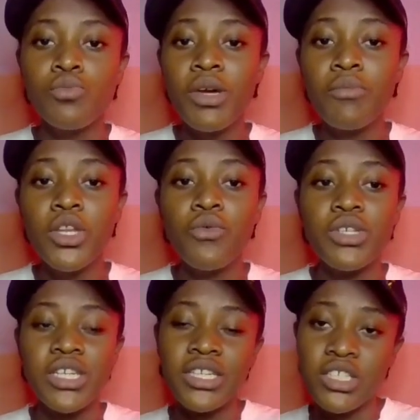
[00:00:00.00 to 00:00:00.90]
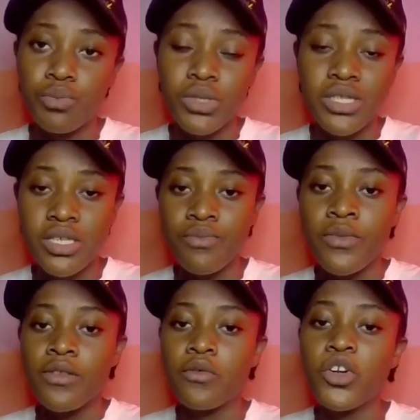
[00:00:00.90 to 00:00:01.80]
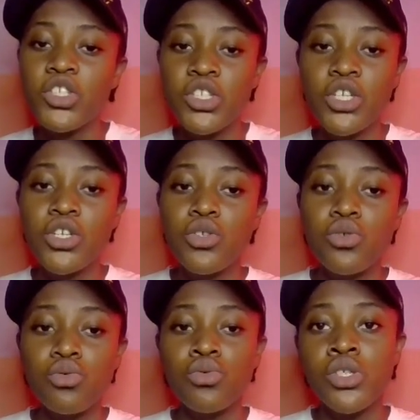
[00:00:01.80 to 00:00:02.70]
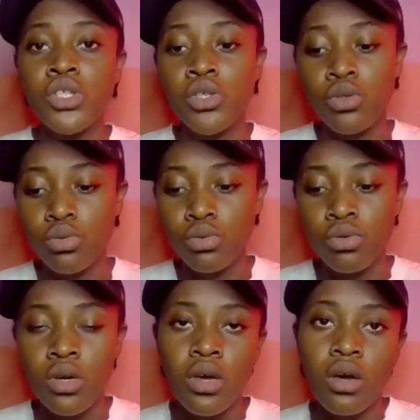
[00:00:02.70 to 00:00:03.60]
To make money with ChatGPT, first thing you need to do is to